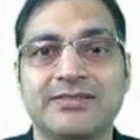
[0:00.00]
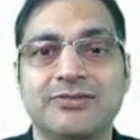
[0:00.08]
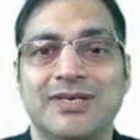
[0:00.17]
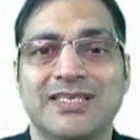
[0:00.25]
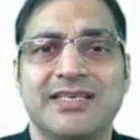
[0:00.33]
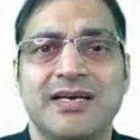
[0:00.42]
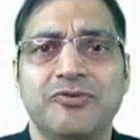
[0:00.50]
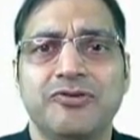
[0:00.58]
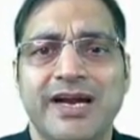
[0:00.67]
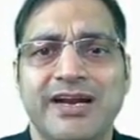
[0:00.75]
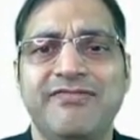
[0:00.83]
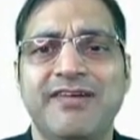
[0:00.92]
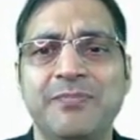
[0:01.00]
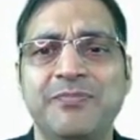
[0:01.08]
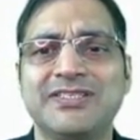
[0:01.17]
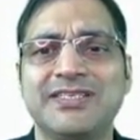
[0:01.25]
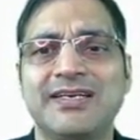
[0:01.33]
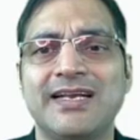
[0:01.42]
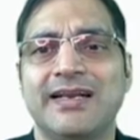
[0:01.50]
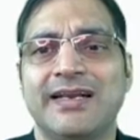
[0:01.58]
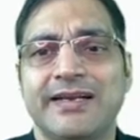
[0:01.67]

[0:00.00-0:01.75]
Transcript: So let's come to 95 percentile,